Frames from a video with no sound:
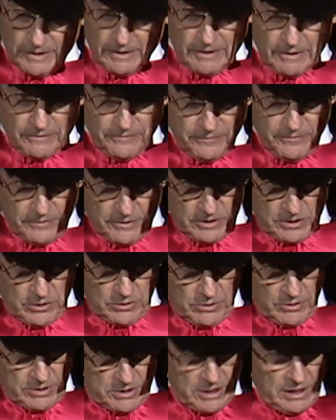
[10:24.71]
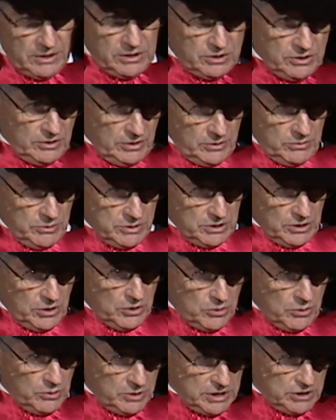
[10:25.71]
The first course I took was a
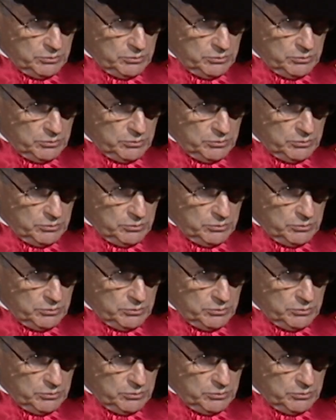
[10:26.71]
course